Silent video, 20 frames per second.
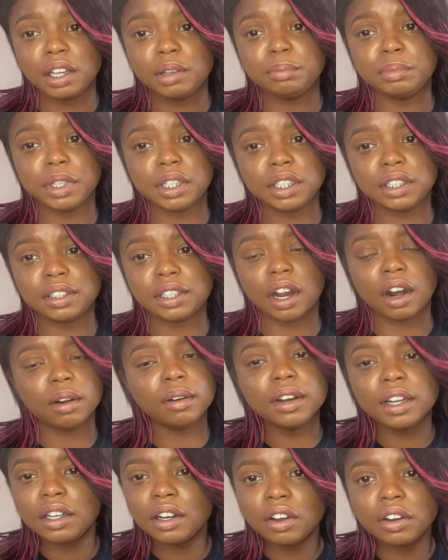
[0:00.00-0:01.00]
because I
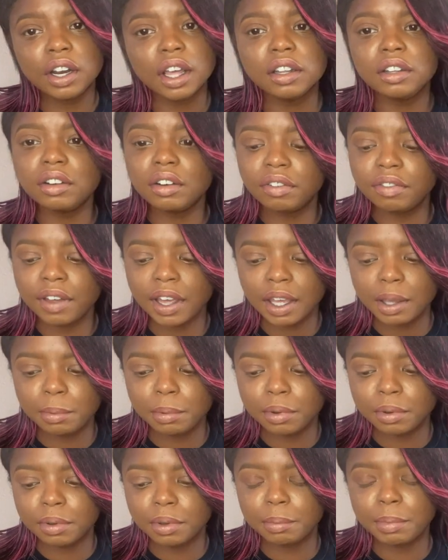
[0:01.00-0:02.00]
already know that little
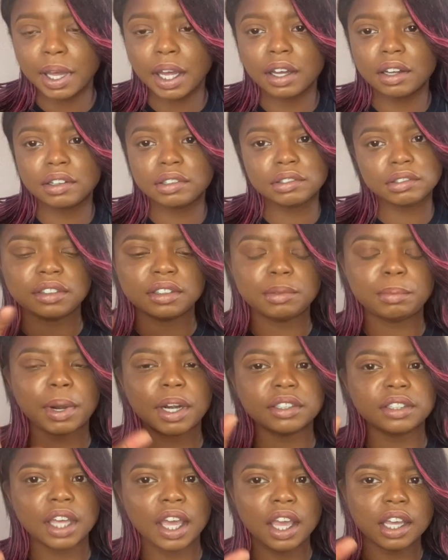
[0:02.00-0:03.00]
fable about the
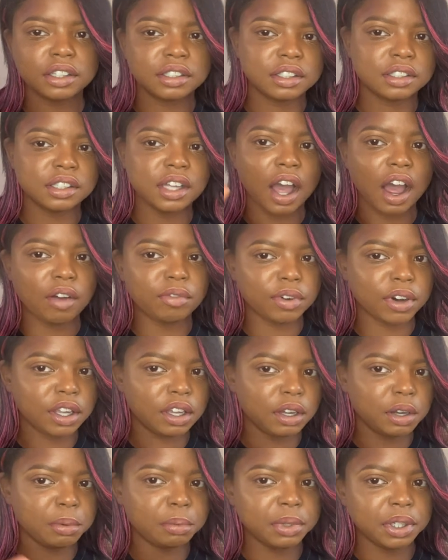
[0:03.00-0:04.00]
person asks God for
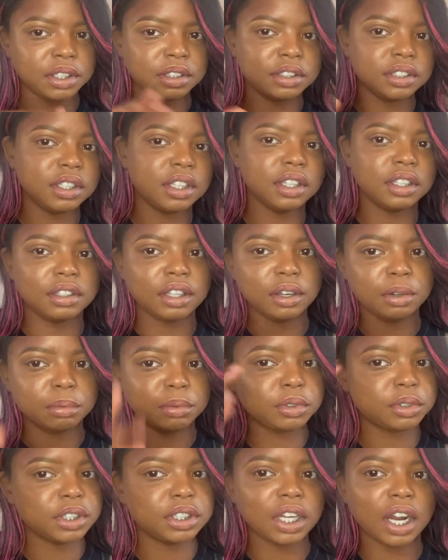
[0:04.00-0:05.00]
help and he sent help
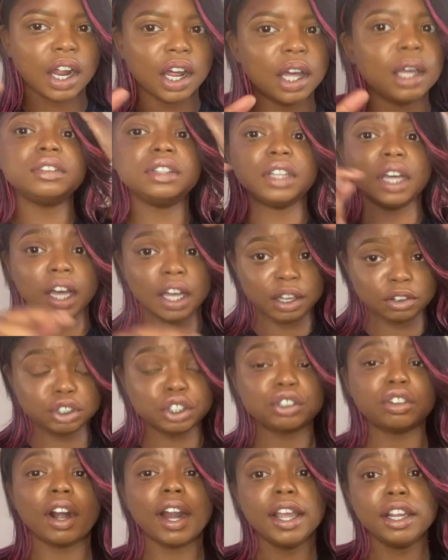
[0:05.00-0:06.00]
3 times. A
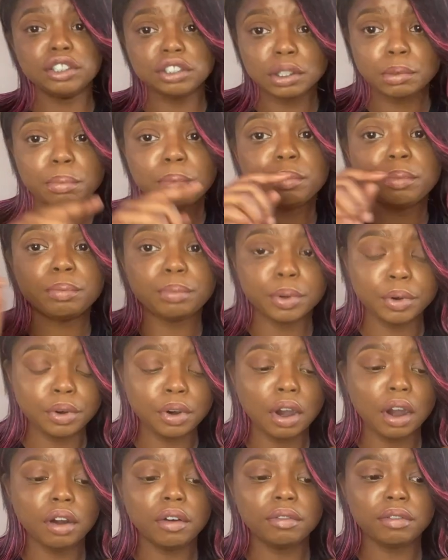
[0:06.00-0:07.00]
stranger pulled
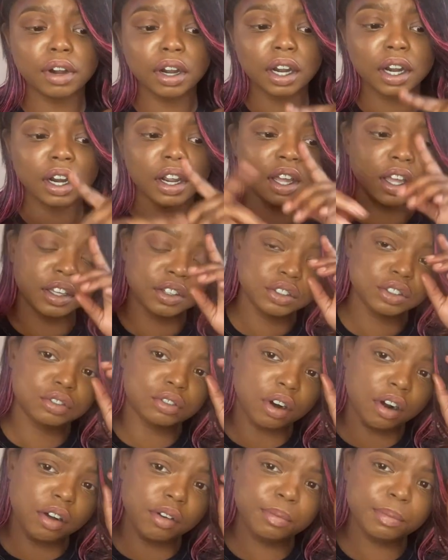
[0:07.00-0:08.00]
over,
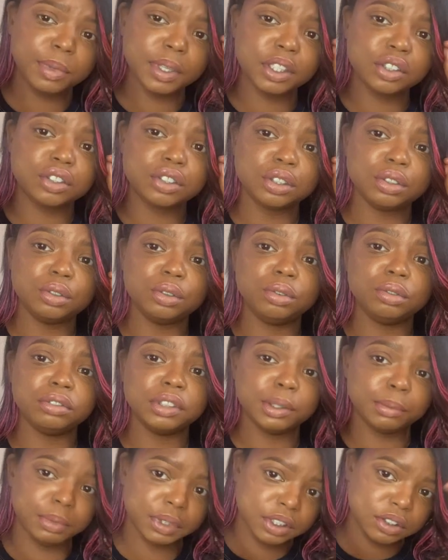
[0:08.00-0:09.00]
drove me to
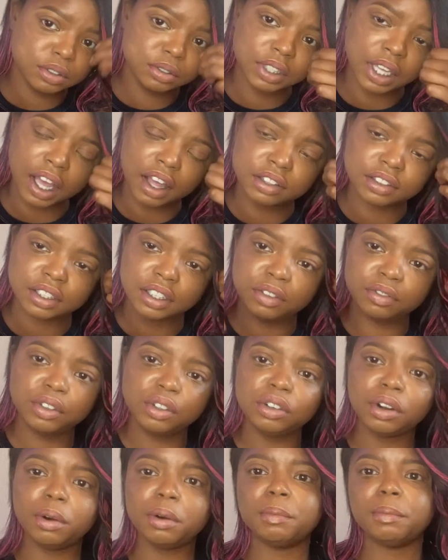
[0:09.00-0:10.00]
Liberty 2000. If you
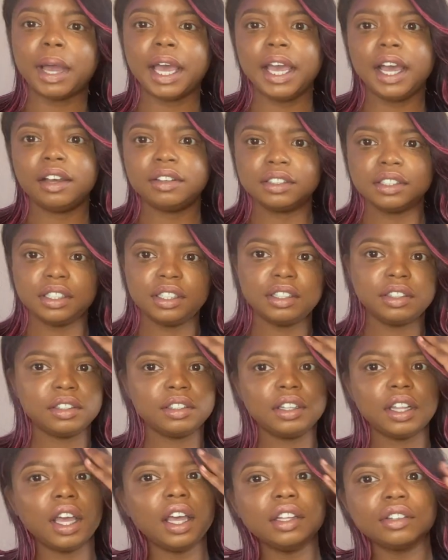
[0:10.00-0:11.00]
know where my house is,
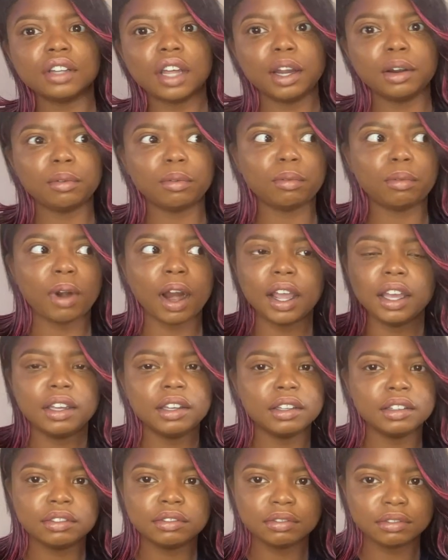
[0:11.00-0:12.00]
that is like right
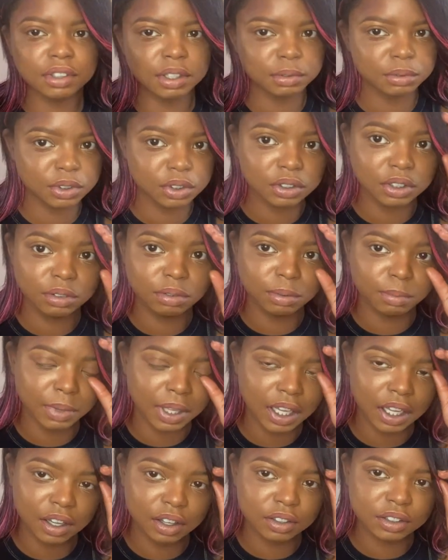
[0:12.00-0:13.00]
up the street from my
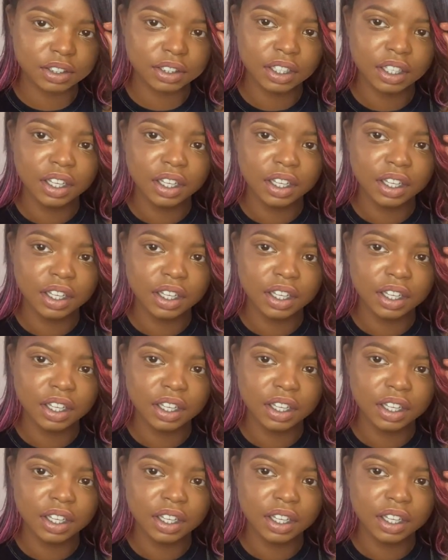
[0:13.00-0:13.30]
house.